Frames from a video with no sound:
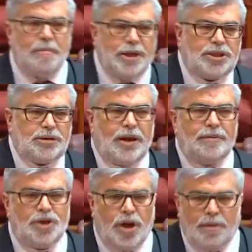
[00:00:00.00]

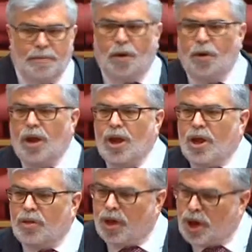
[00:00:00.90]
Mr Turnbull
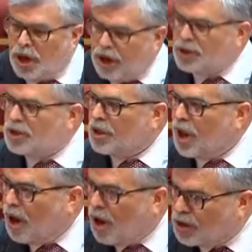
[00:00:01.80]
the keys to the
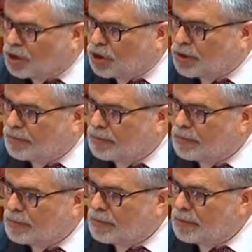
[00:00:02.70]
lodge.
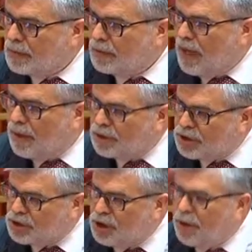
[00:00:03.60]
That was
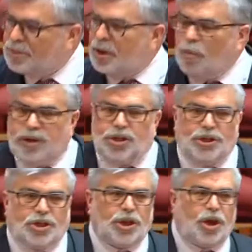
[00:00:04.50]
the terms on which
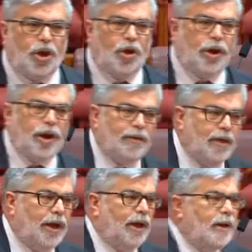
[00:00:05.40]
he secured
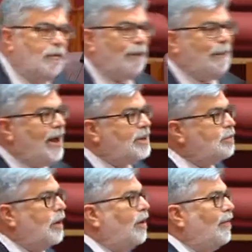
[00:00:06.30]
the
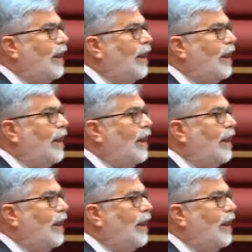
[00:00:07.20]
replacement of the